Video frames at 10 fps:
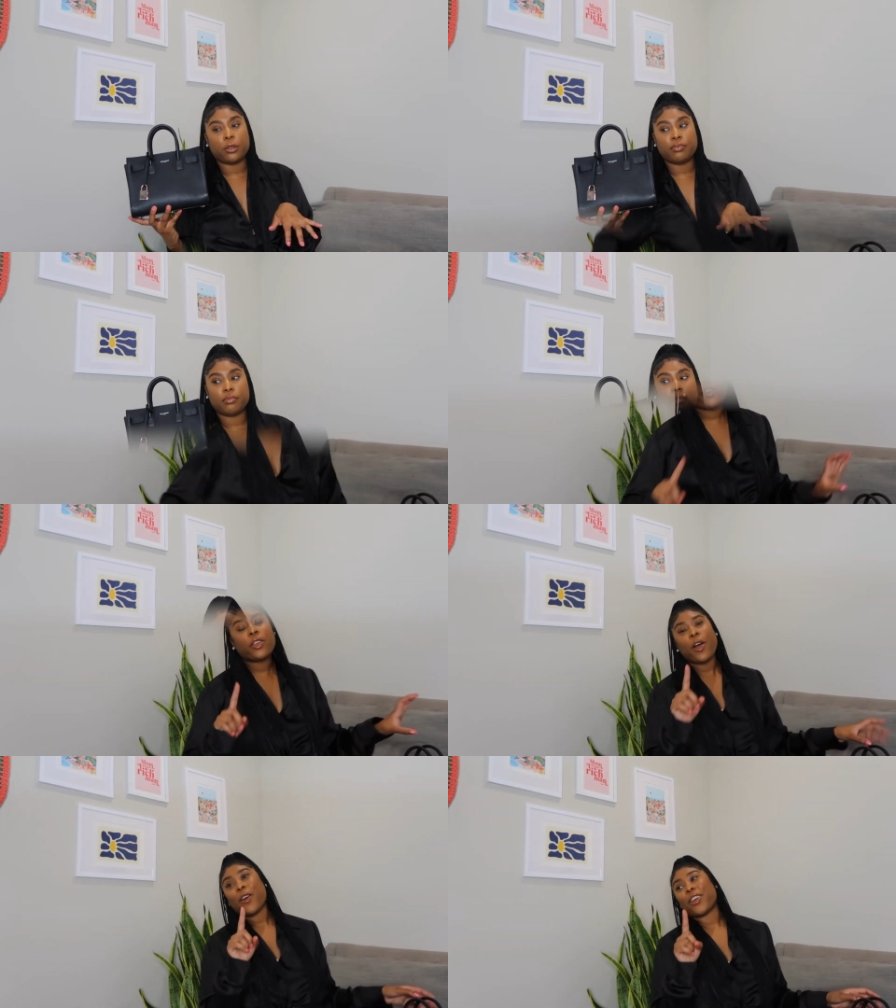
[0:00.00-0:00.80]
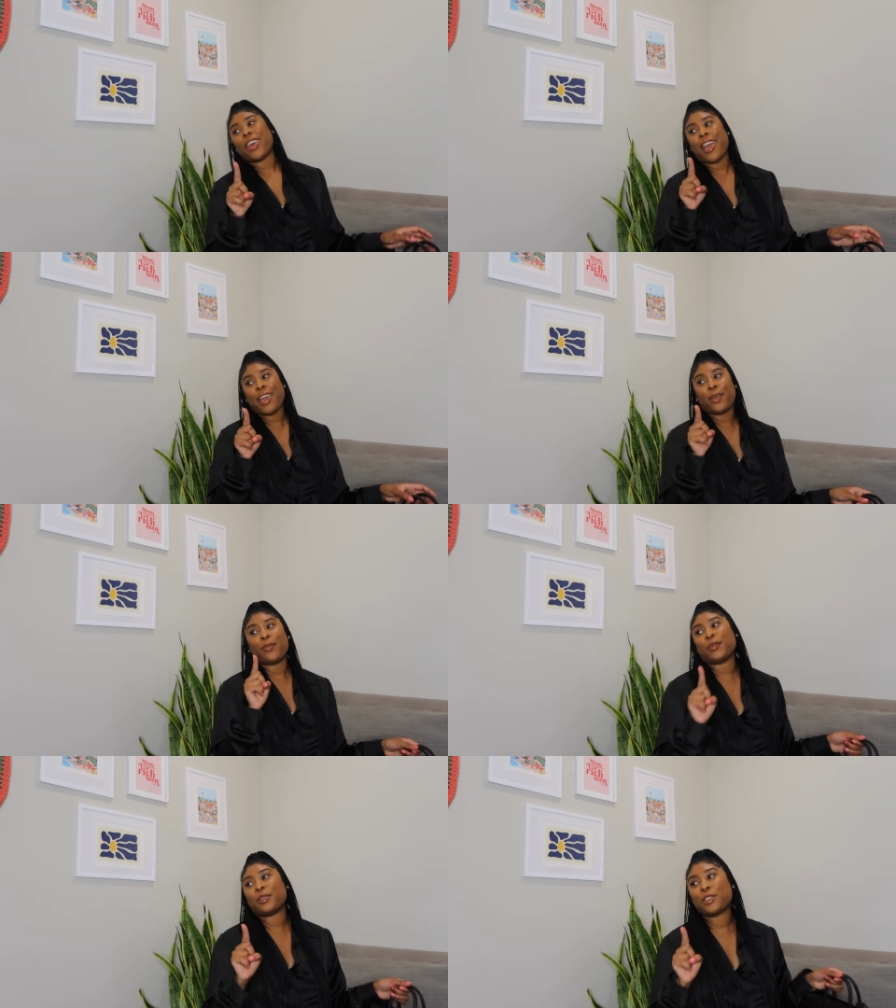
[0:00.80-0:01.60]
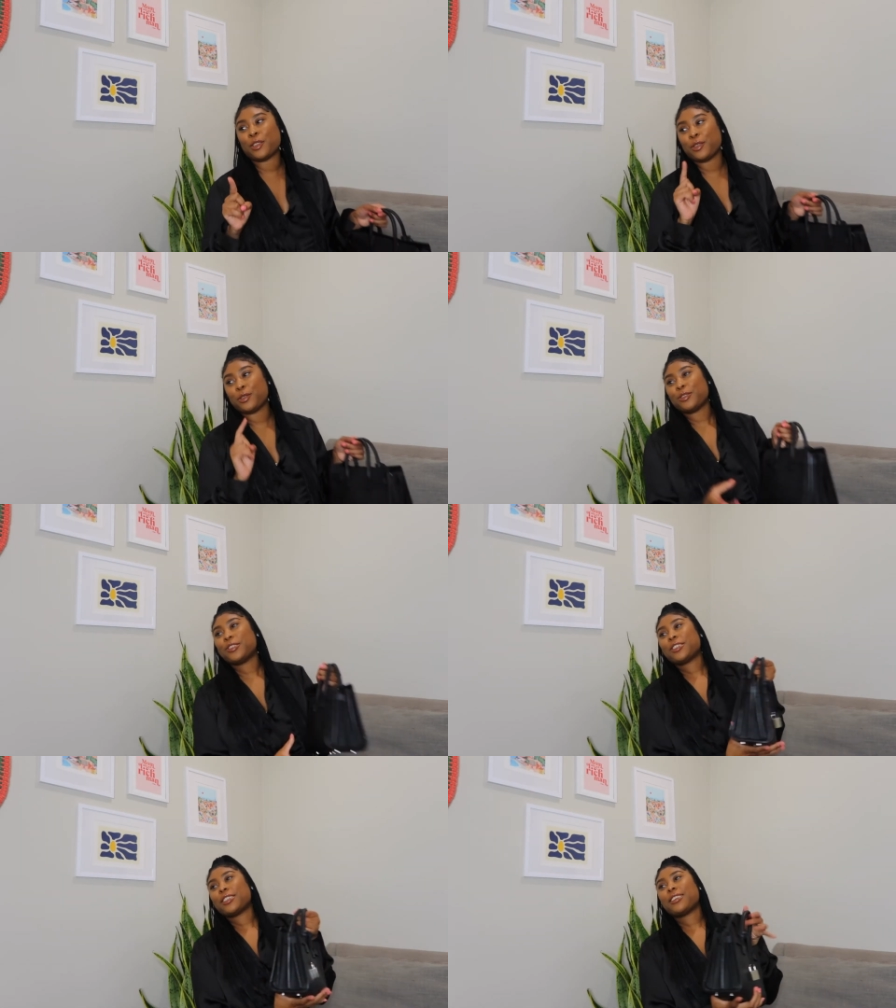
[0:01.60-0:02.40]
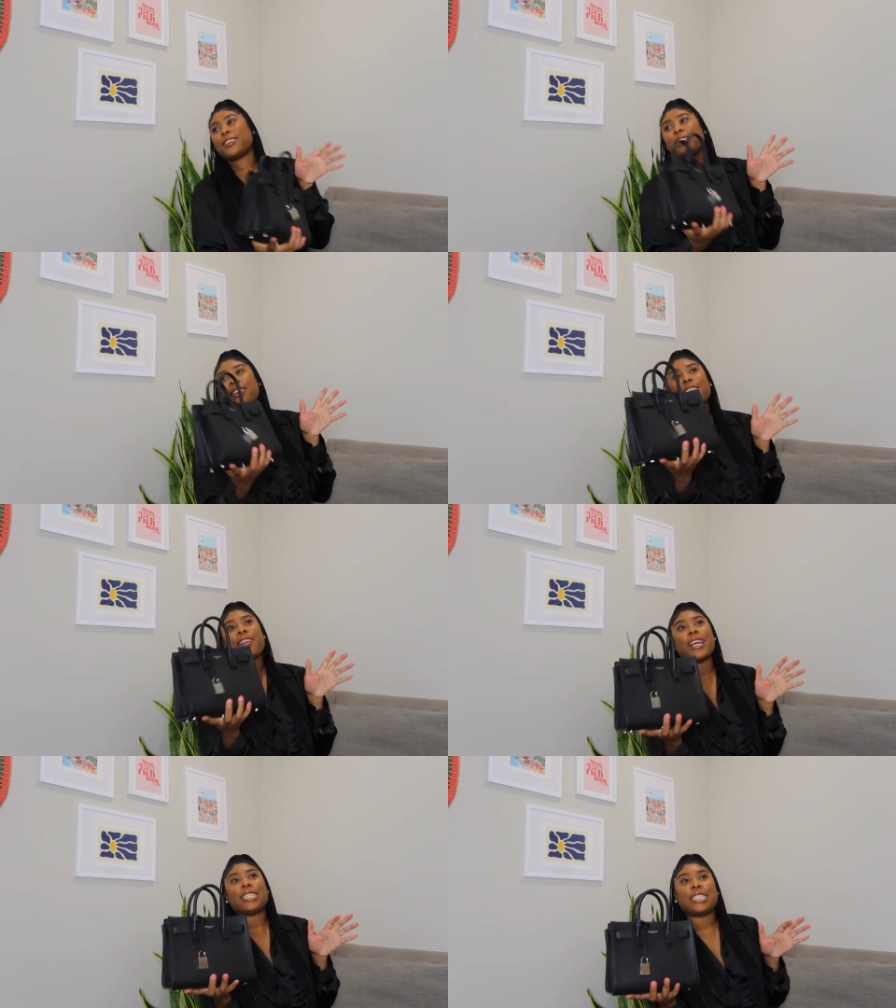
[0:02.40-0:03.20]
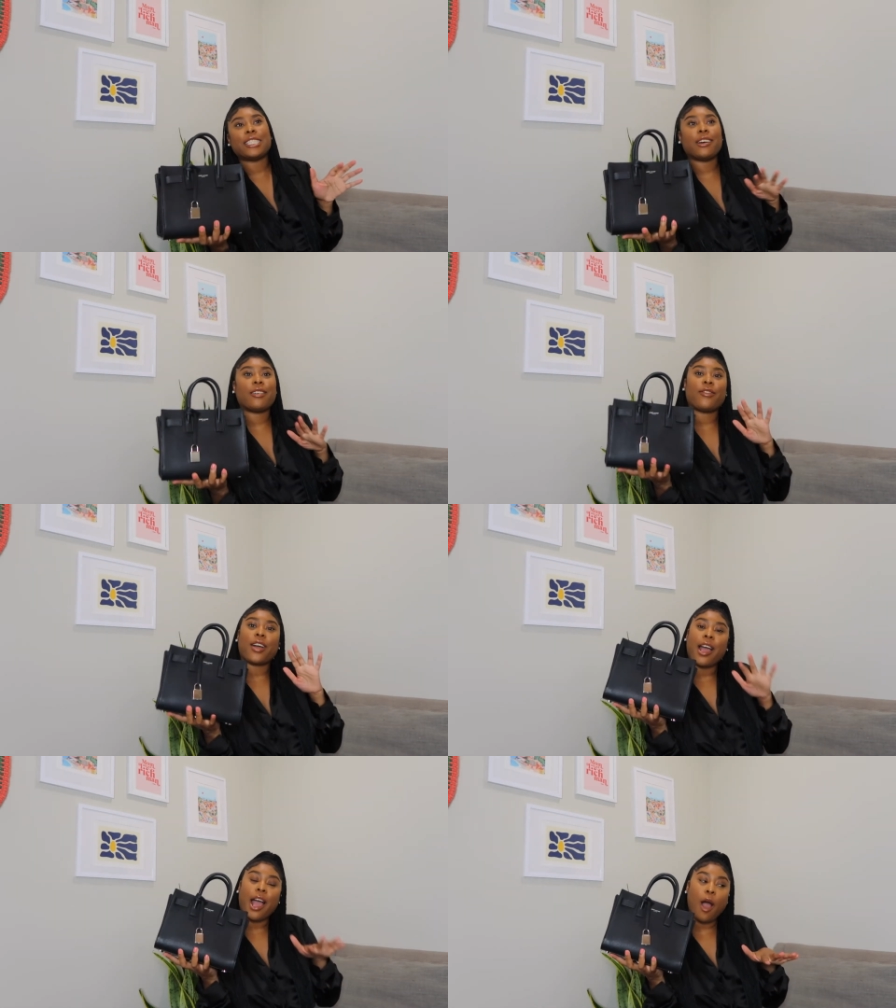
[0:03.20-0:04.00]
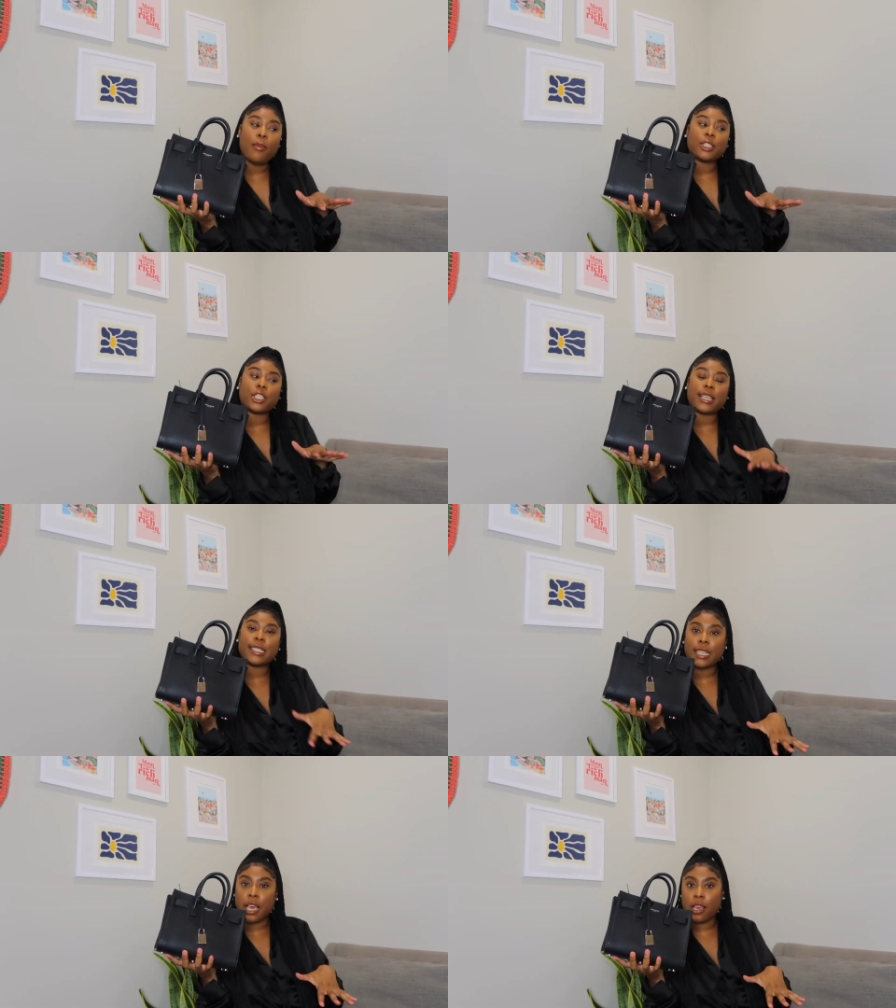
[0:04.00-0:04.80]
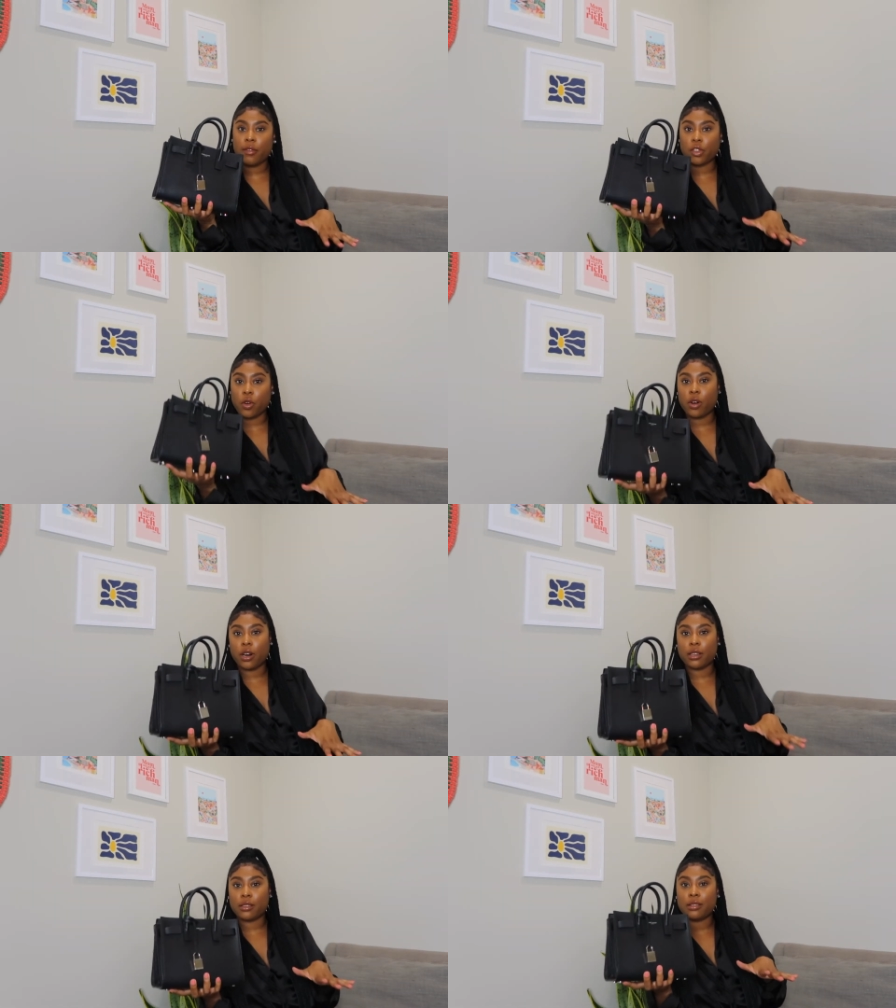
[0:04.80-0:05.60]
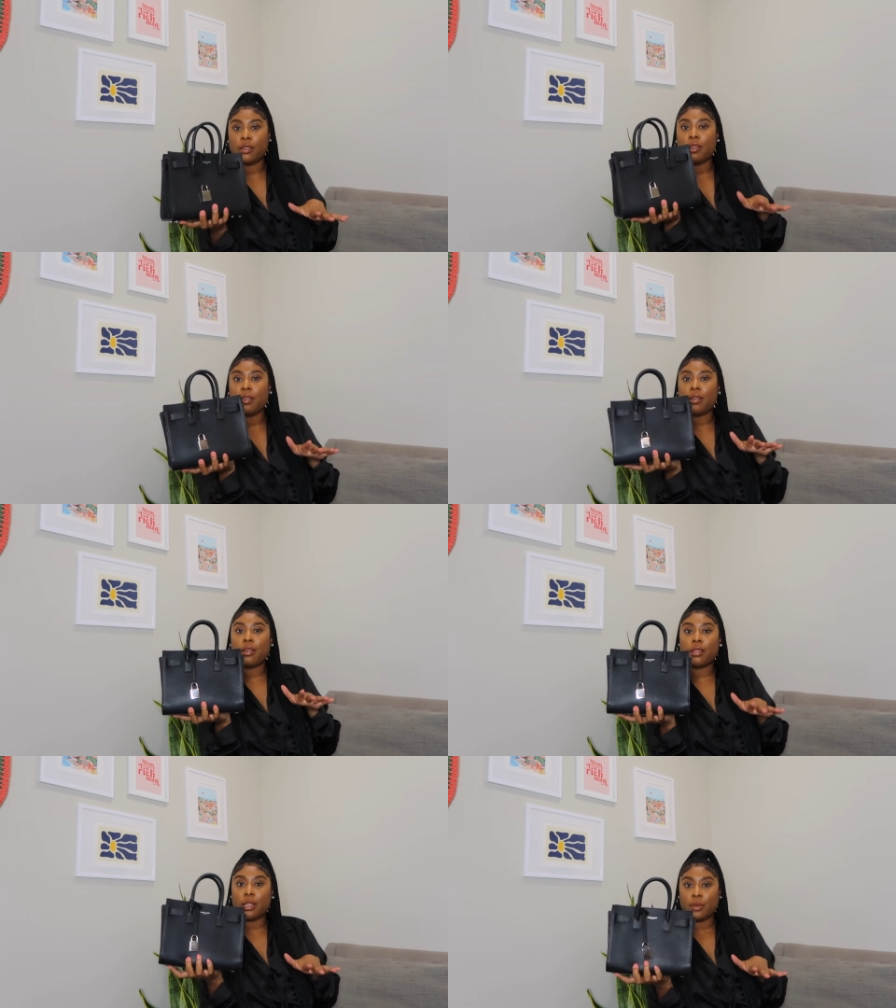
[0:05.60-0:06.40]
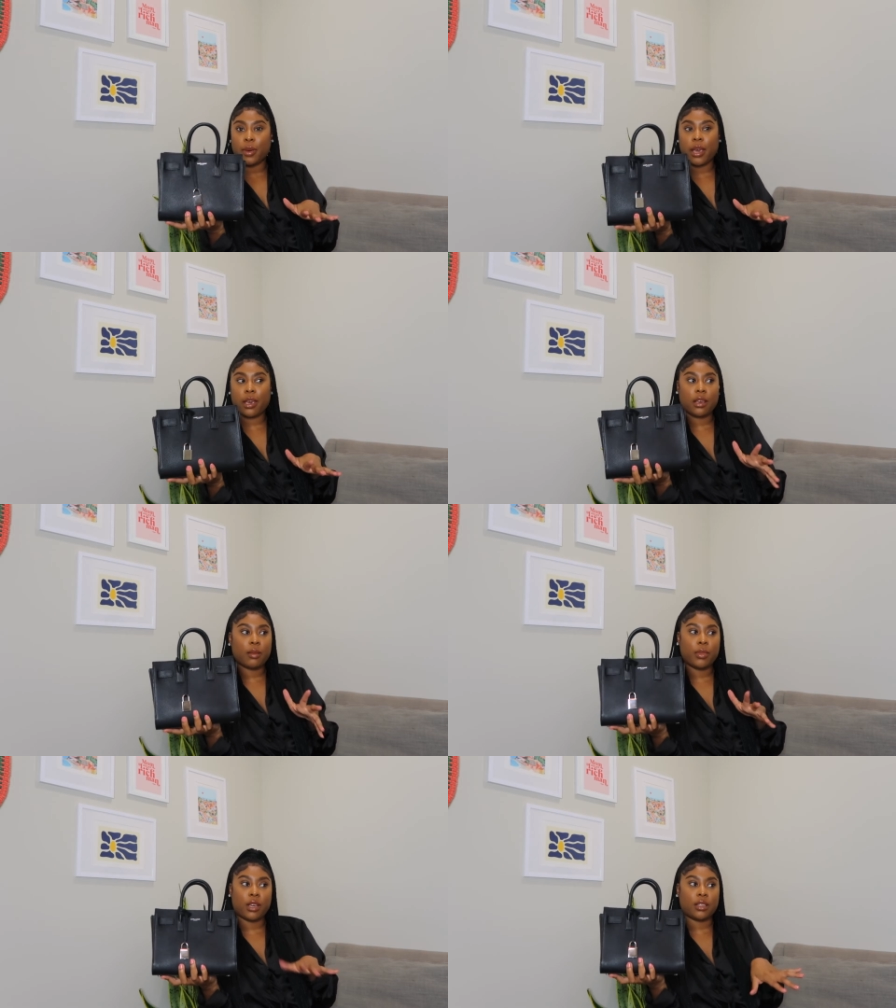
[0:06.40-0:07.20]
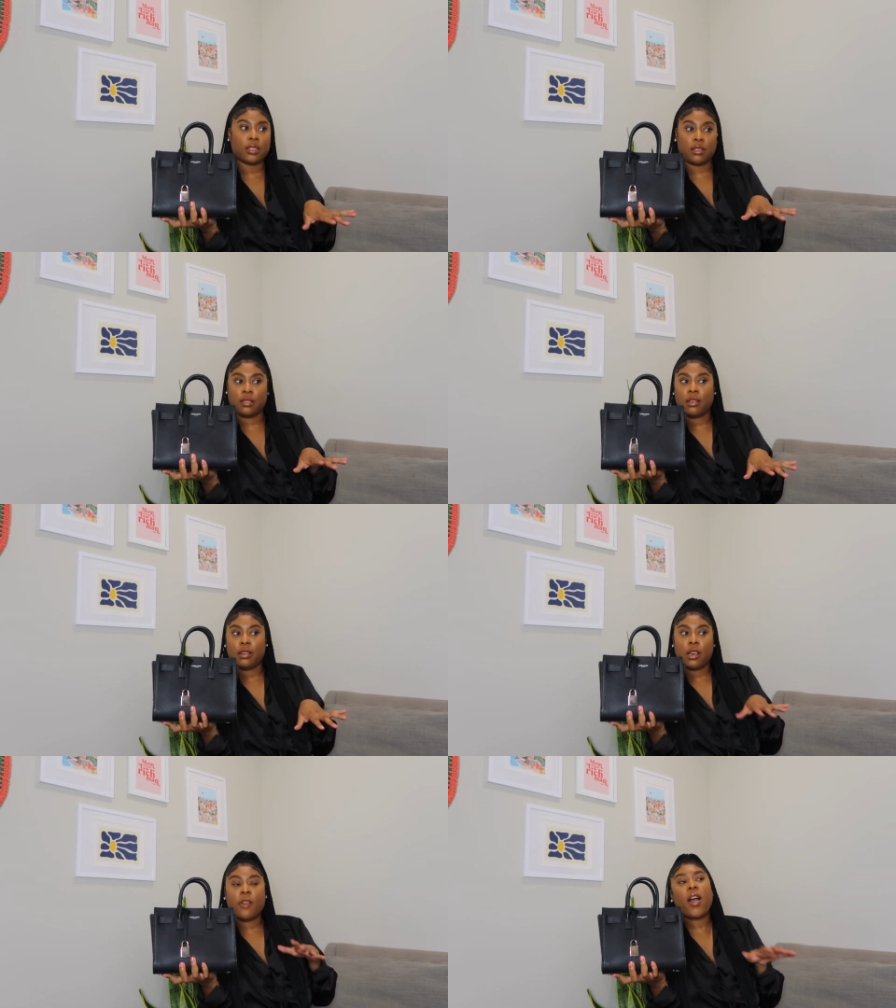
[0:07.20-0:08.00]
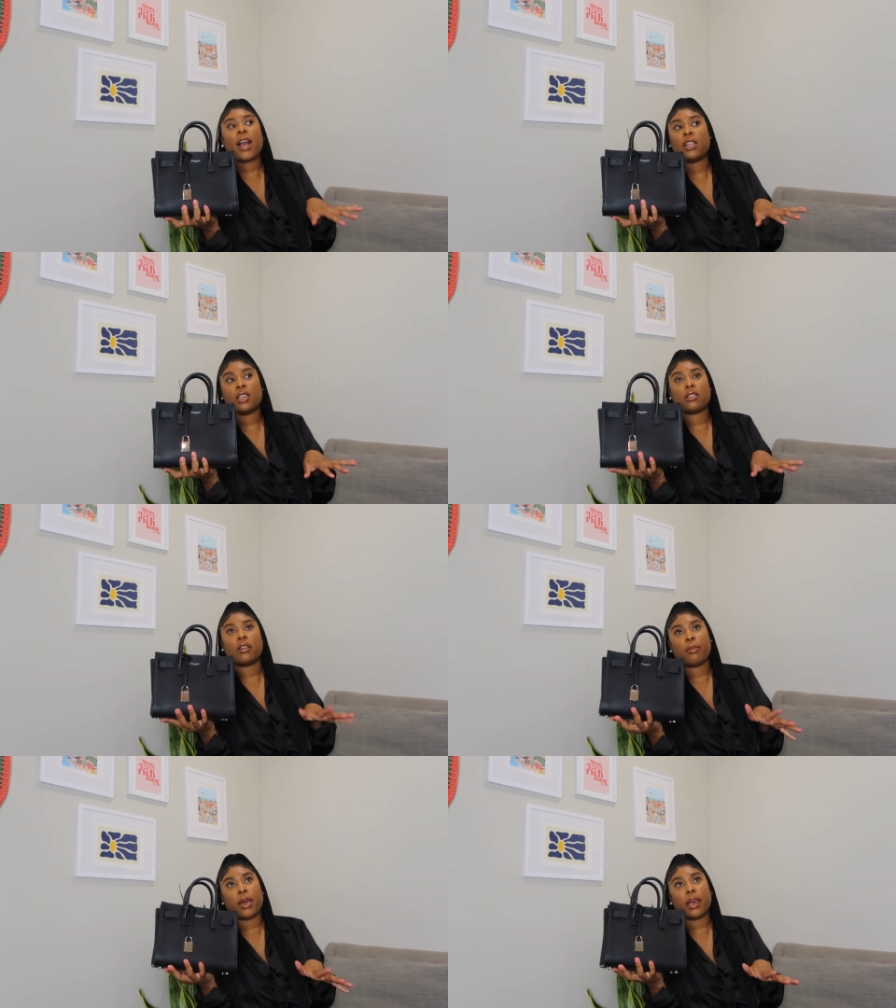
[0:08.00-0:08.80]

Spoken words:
So I know y'all came to get an idea of how much I saved on this bag, because if I clicked on a